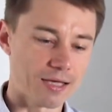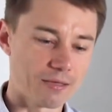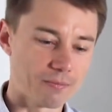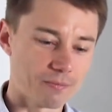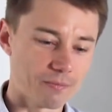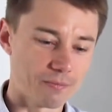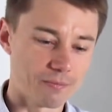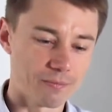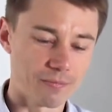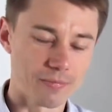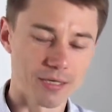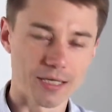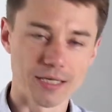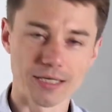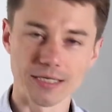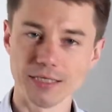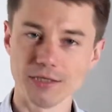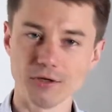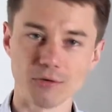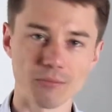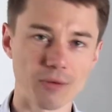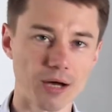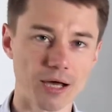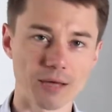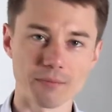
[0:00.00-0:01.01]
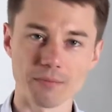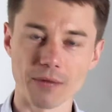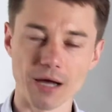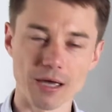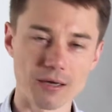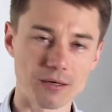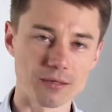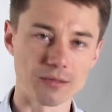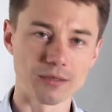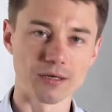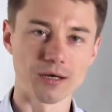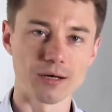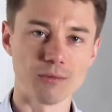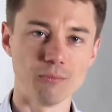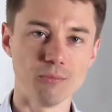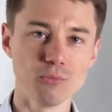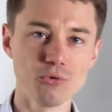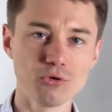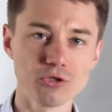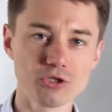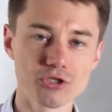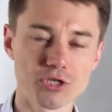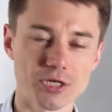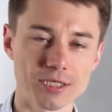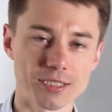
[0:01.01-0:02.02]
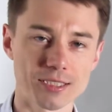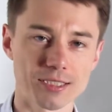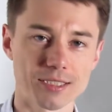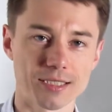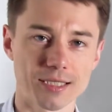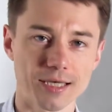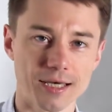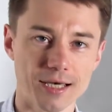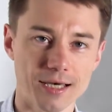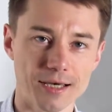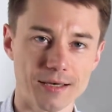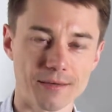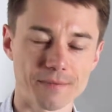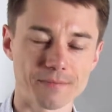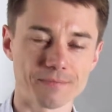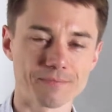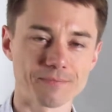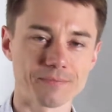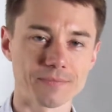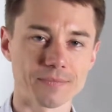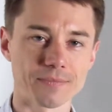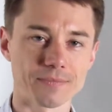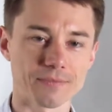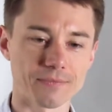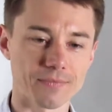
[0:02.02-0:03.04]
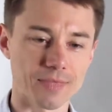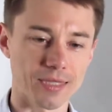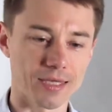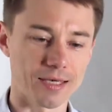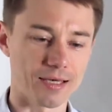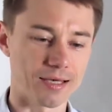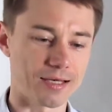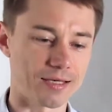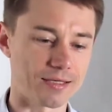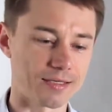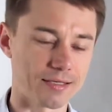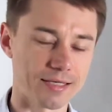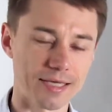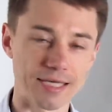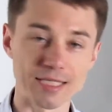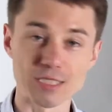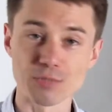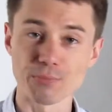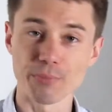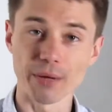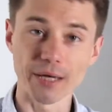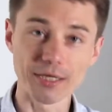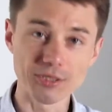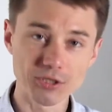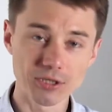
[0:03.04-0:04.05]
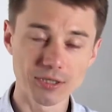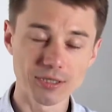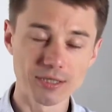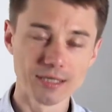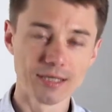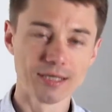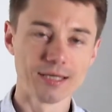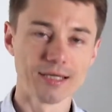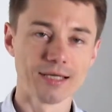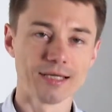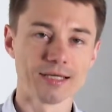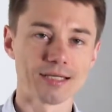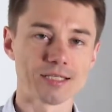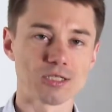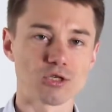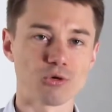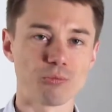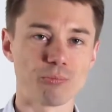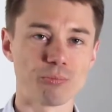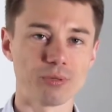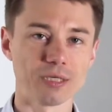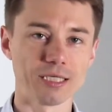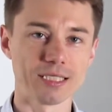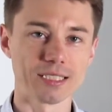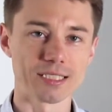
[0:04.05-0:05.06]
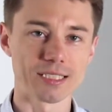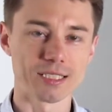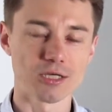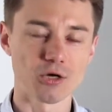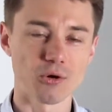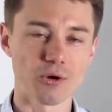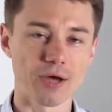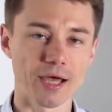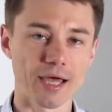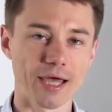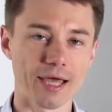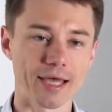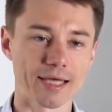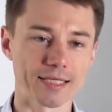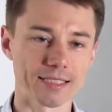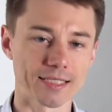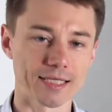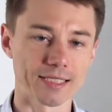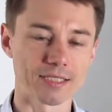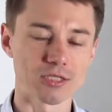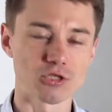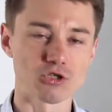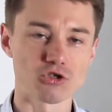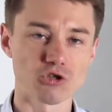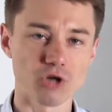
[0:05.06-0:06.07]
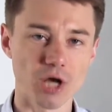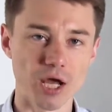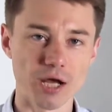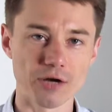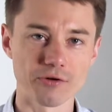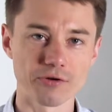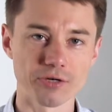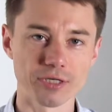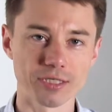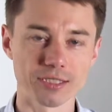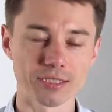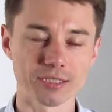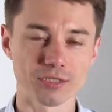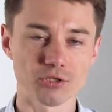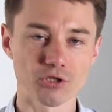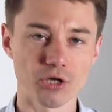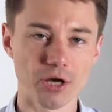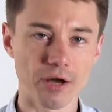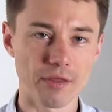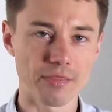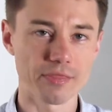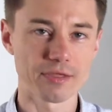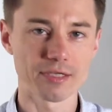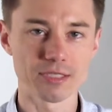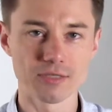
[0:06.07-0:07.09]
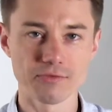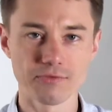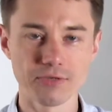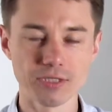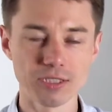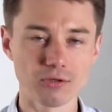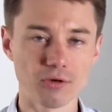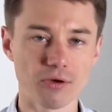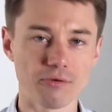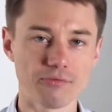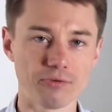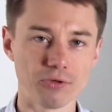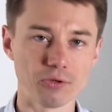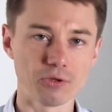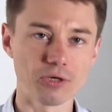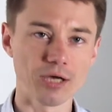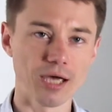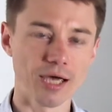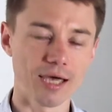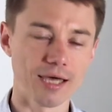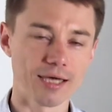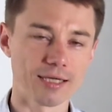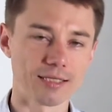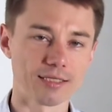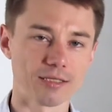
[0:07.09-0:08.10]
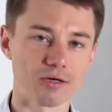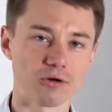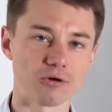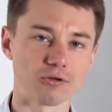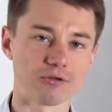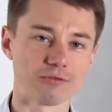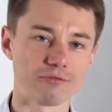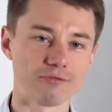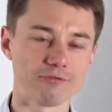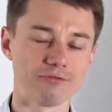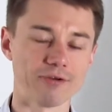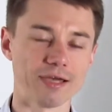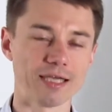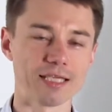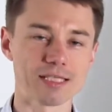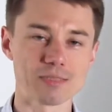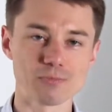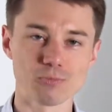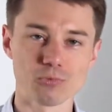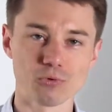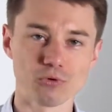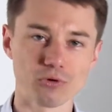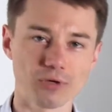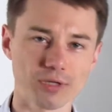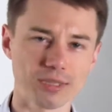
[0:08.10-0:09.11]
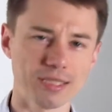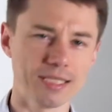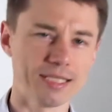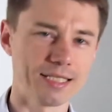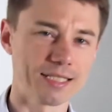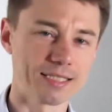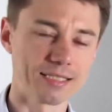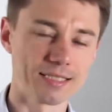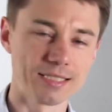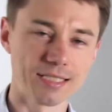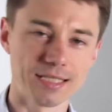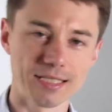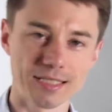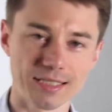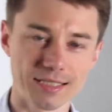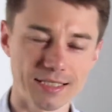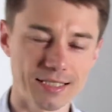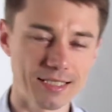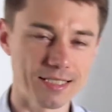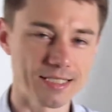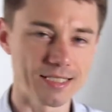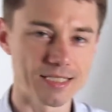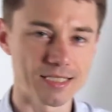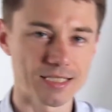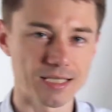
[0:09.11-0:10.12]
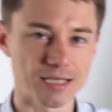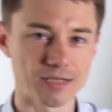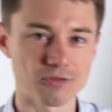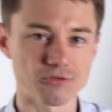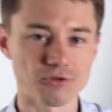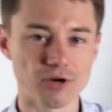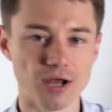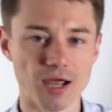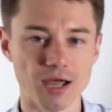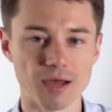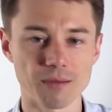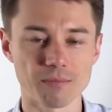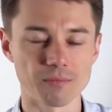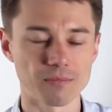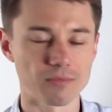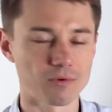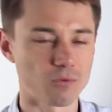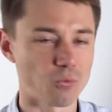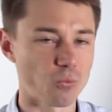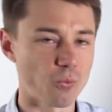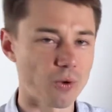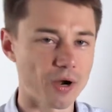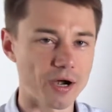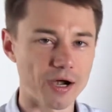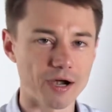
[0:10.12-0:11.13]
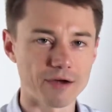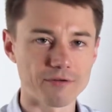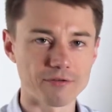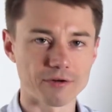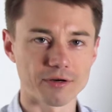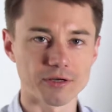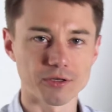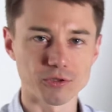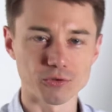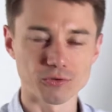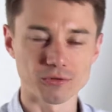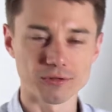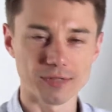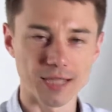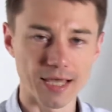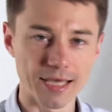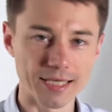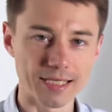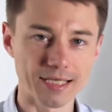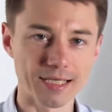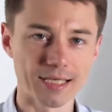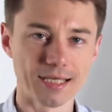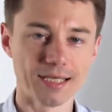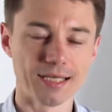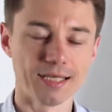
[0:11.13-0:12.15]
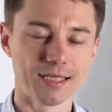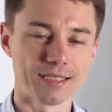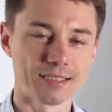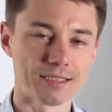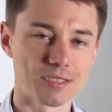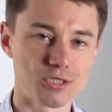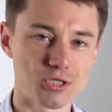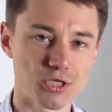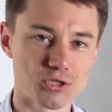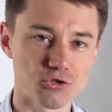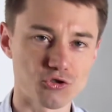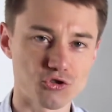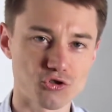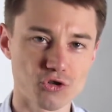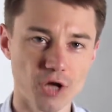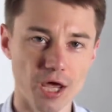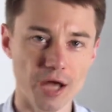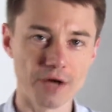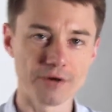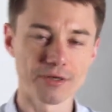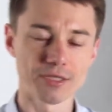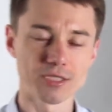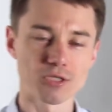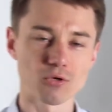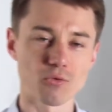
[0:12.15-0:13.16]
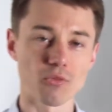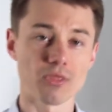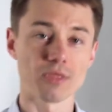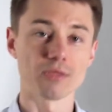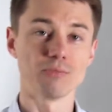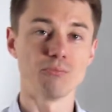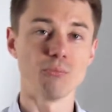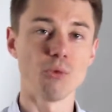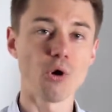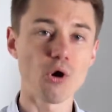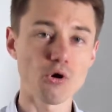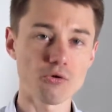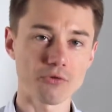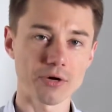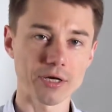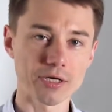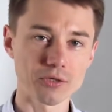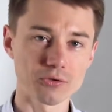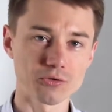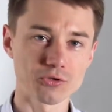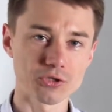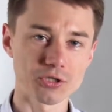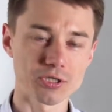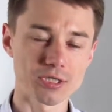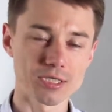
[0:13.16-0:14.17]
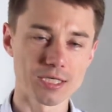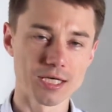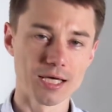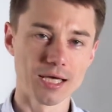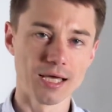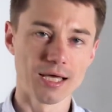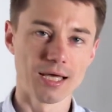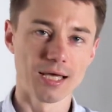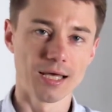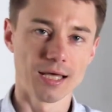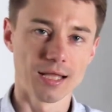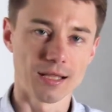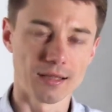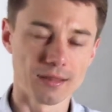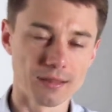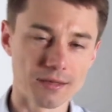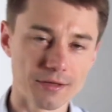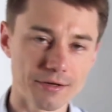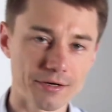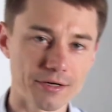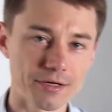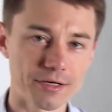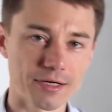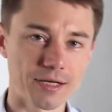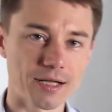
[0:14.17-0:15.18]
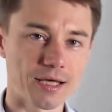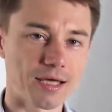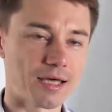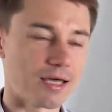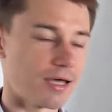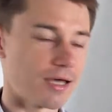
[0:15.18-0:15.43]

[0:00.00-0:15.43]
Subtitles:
mood just gets better. So please go ahead and share this video if you can on Facebook, LinkedIn, Instagram, wherever you like. Just share it so that more recruiters learn